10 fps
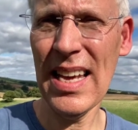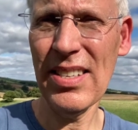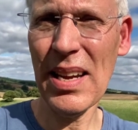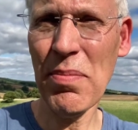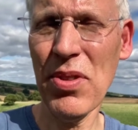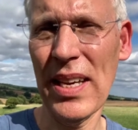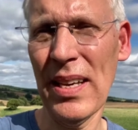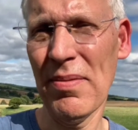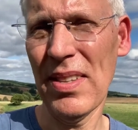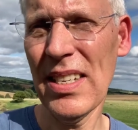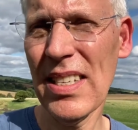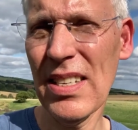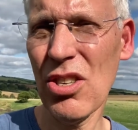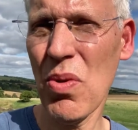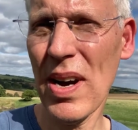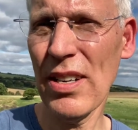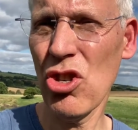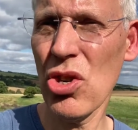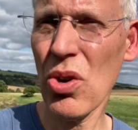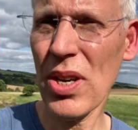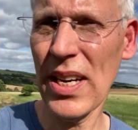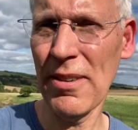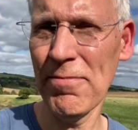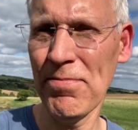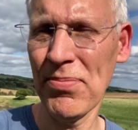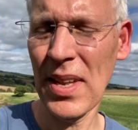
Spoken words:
something. This is quite shocking.